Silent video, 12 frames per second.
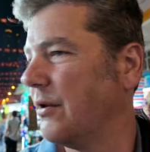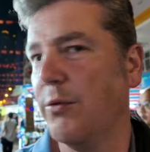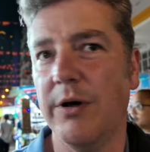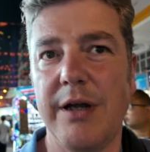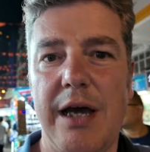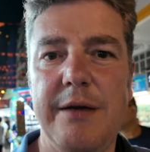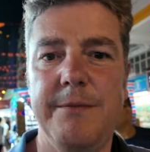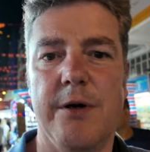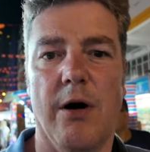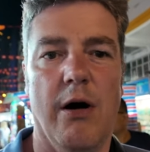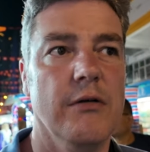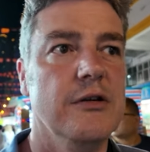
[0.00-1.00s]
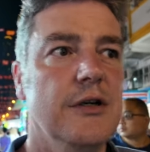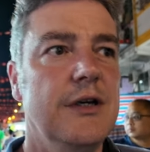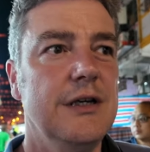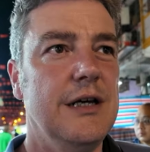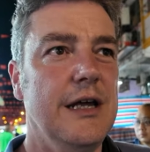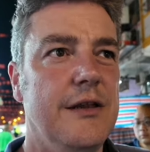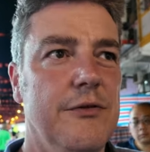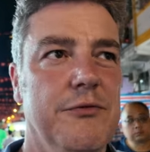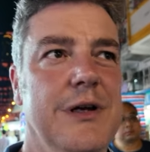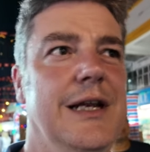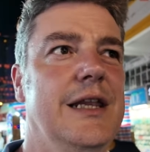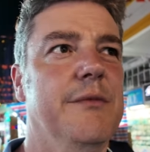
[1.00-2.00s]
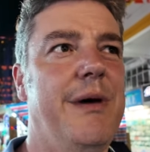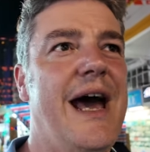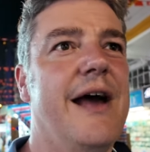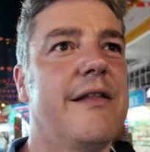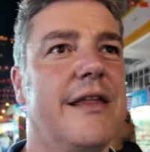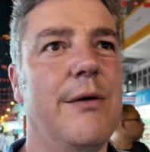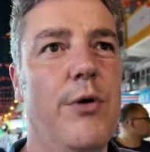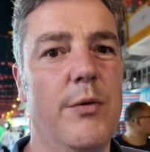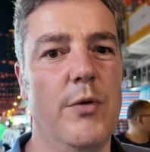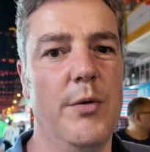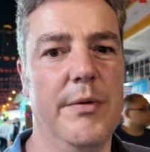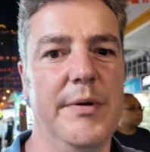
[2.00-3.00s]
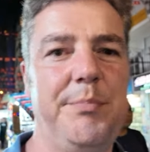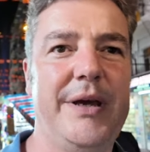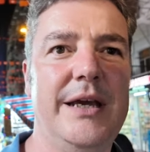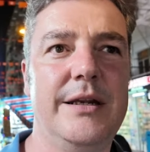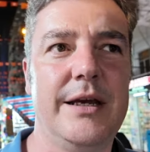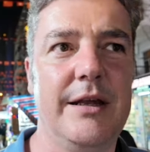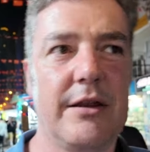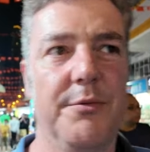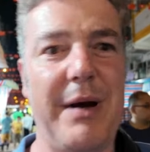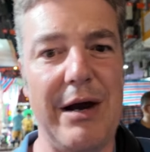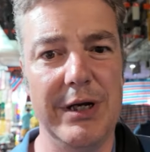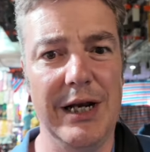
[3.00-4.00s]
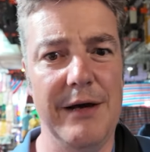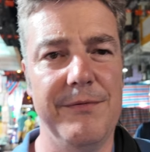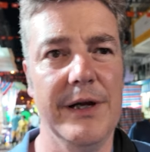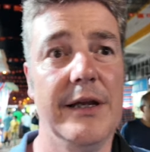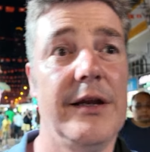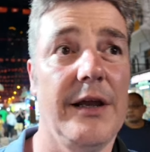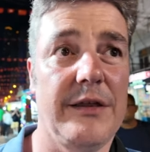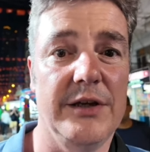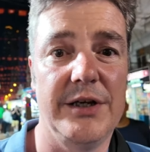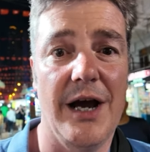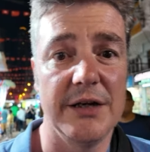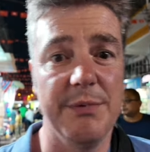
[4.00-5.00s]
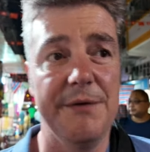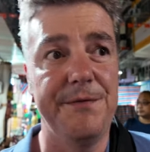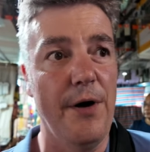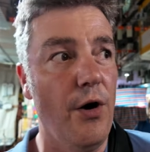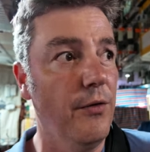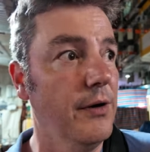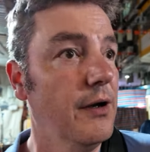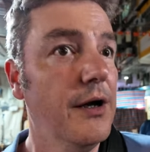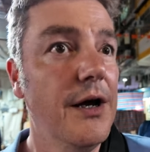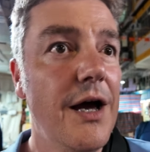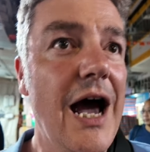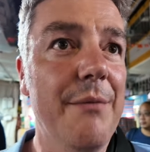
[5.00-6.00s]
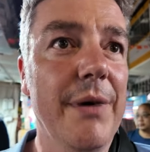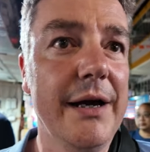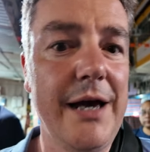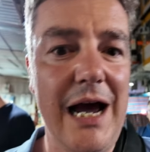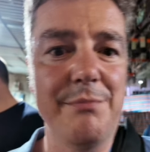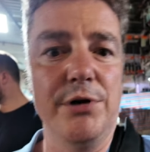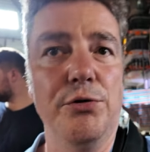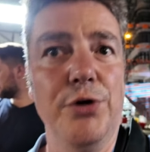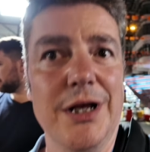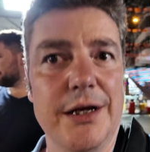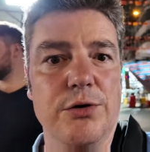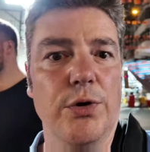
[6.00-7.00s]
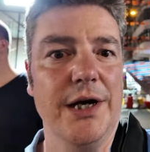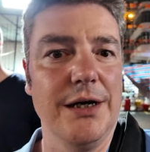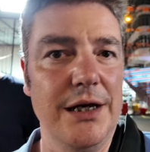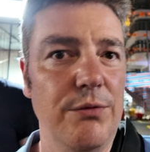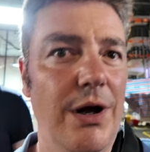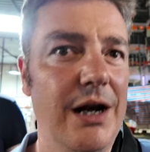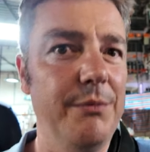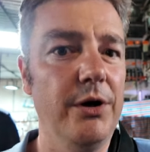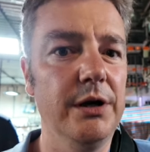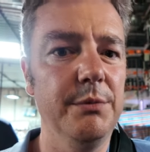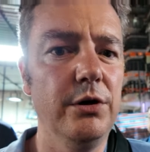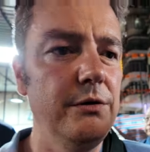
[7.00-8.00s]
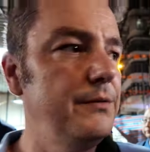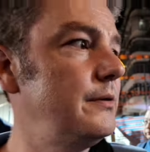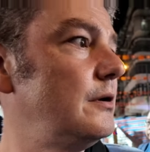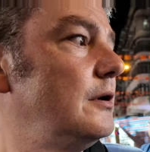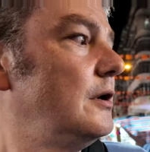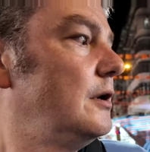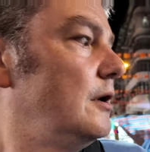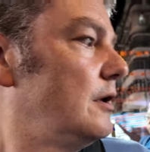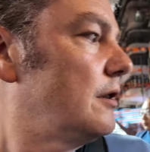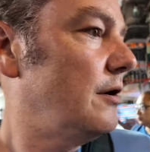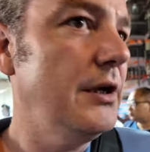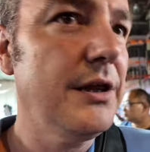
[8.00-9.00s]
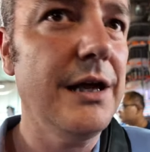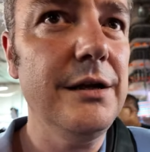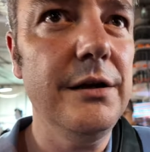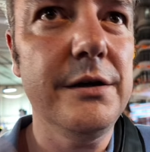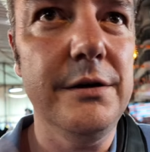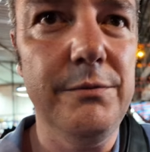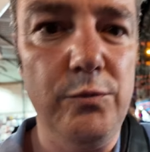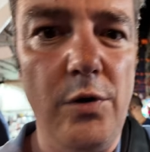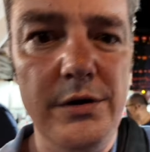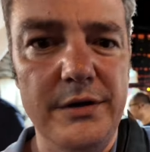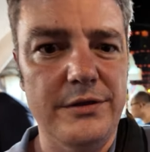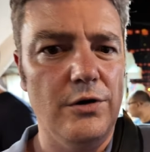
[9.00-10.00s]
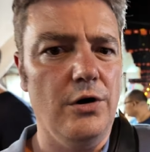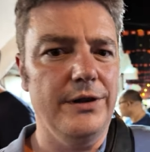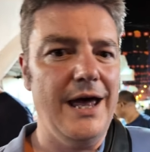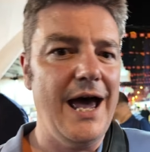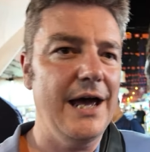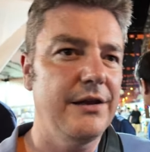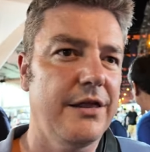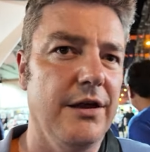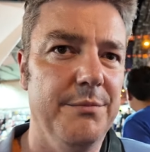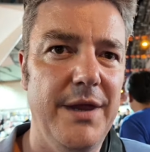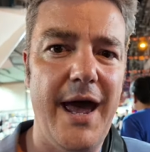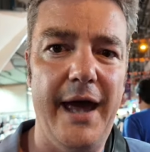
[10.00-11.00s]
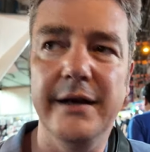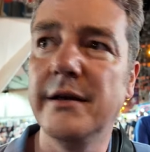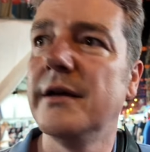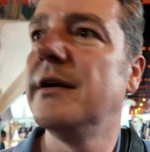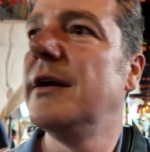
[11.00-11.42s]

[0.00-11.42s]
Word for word: So one I've got isn't really the best. I want one with a PD, so power delivery, just to charge my phone and my camera really quickly while I'm on the move. So I just had a look at one stall that had some then.